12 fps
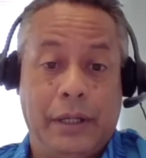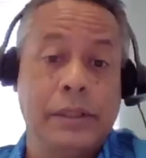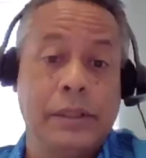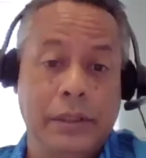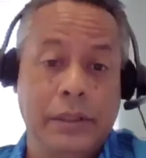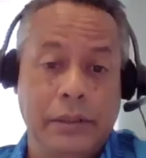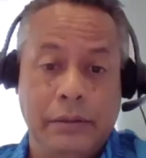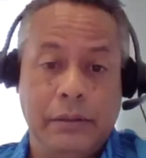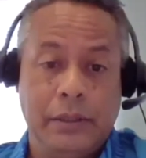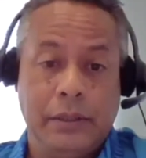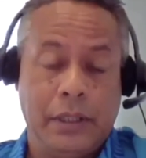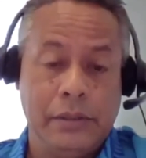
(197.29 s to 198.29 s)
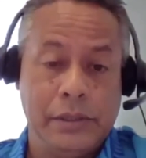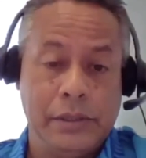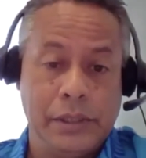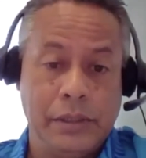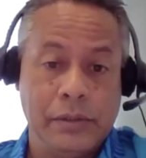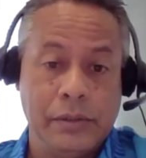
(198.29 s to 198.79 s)
and fully
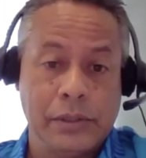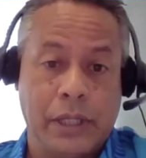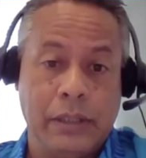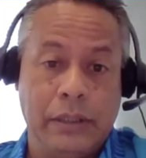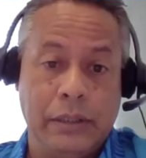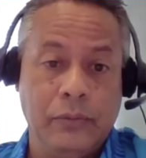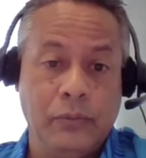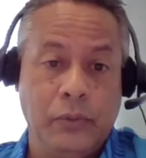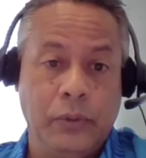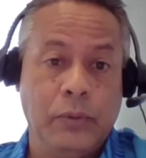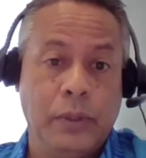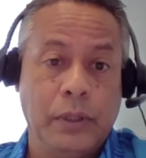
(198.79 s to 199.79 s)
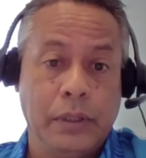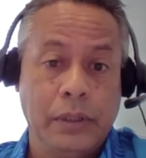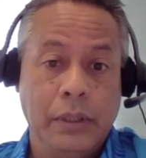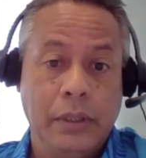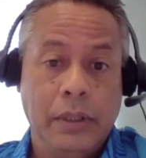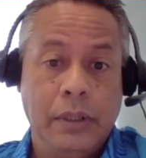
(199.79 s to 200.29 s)
functioning NGOs, I think
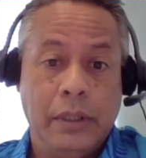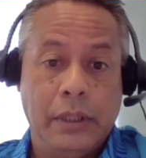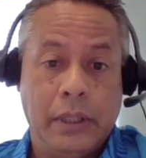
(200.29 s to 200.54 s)
we were